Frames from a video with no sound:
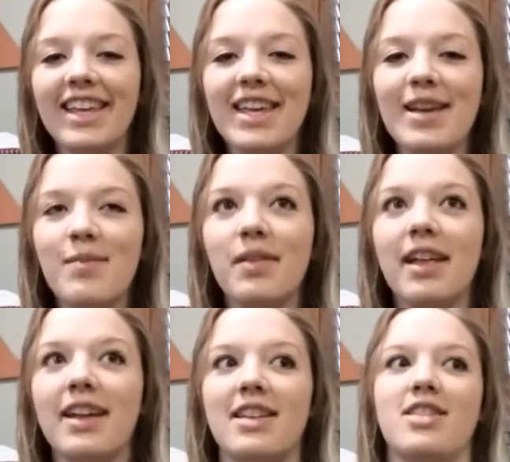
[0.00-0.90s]
I keep
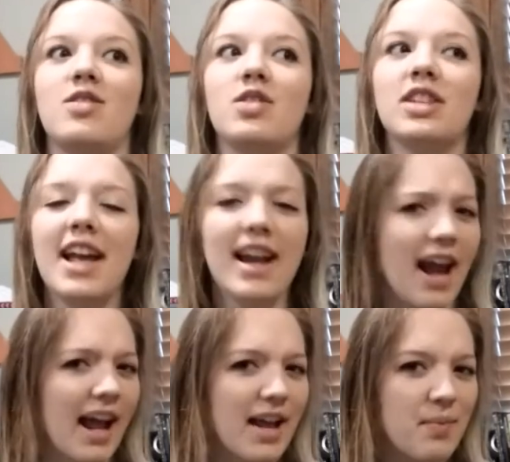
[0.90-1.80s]
like, usually
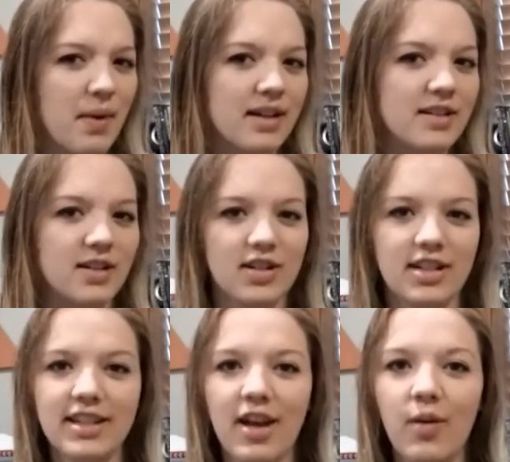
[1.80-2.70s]
at night my
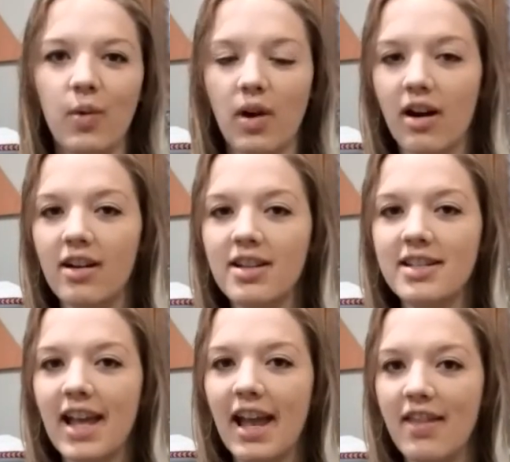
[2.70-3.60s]
surges get
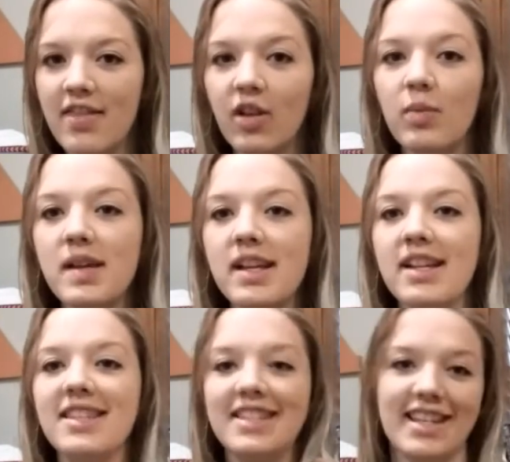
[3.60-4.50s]
worse and they'll
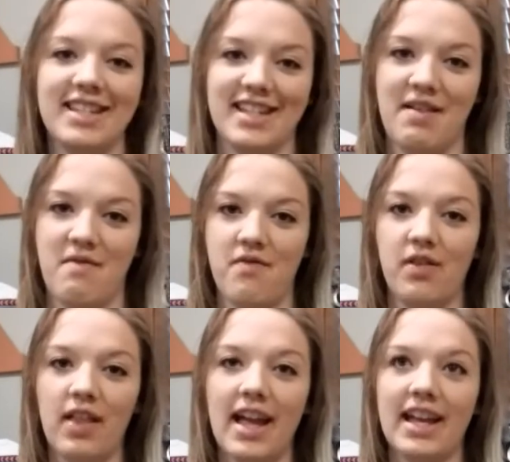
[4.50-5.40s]
be consistent
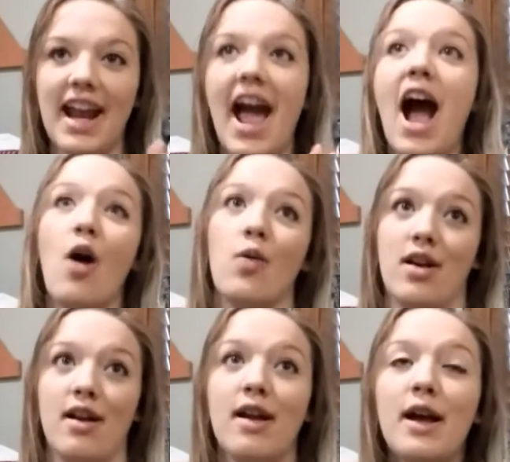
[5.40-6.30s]
for like an
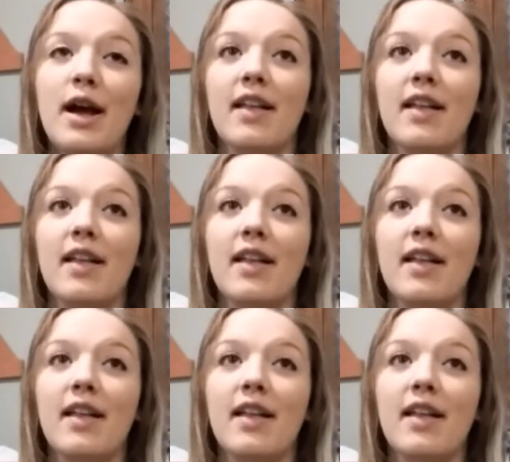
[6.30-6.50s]
hour.